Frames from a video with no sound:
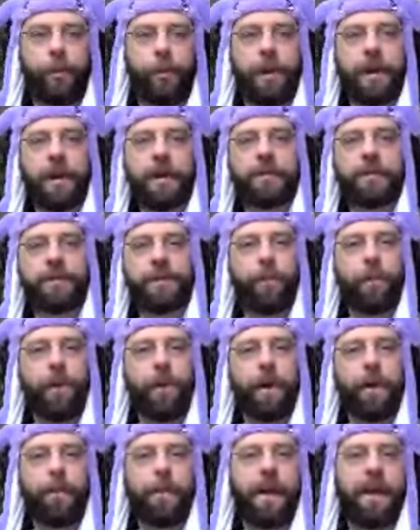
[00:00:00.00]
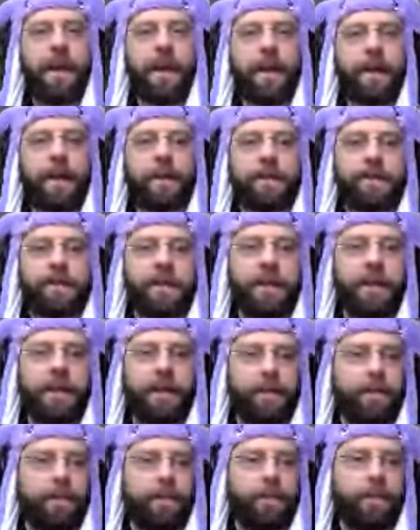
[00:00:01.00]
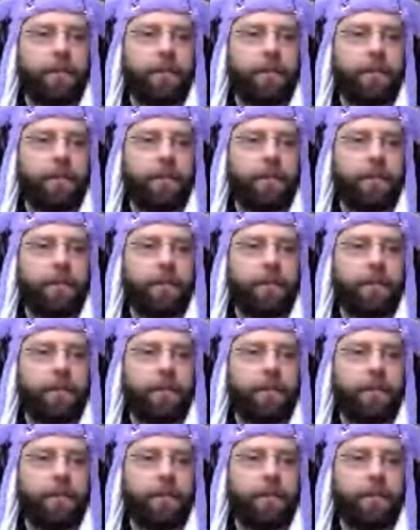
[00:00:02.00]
ransomware package, they